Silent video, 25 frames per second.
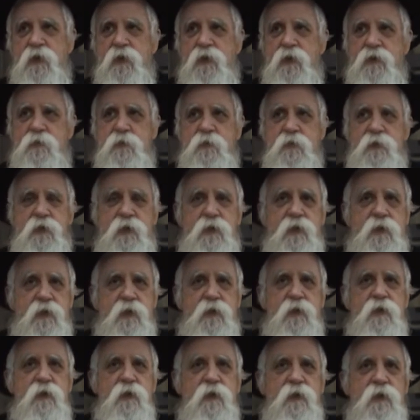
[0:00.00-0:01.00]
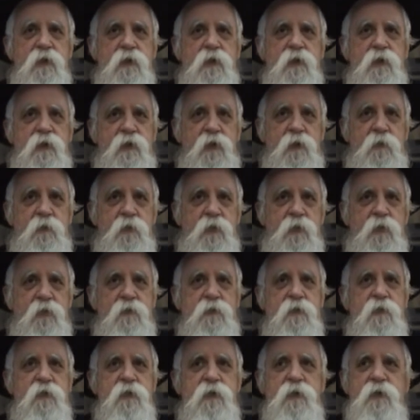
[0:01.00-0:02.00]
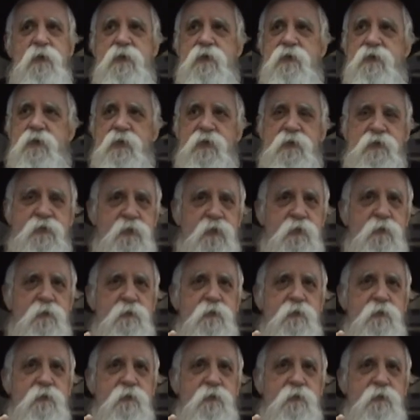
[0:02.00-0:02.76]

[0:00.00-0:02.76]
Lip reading: That's what they did. They went over. So you see,